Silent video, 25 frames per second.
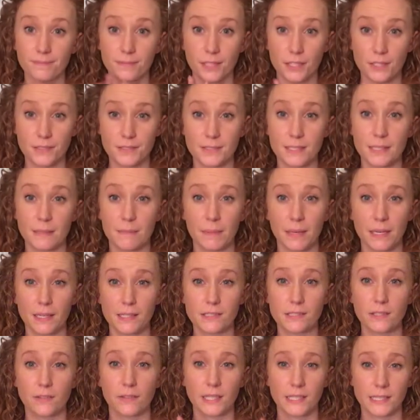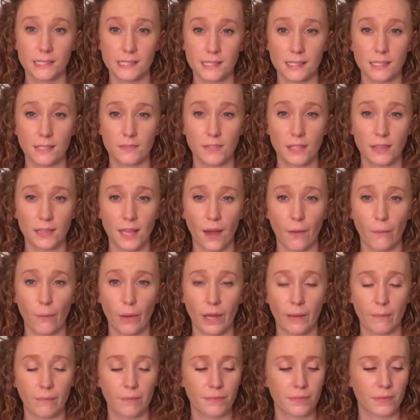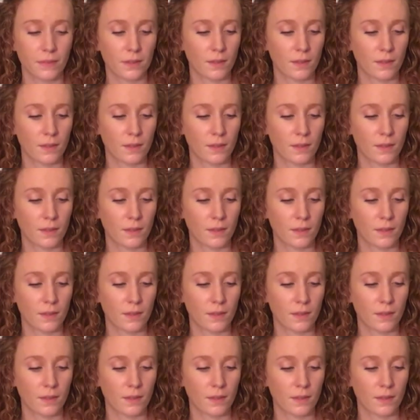they're sleeping, so let's leave it that way.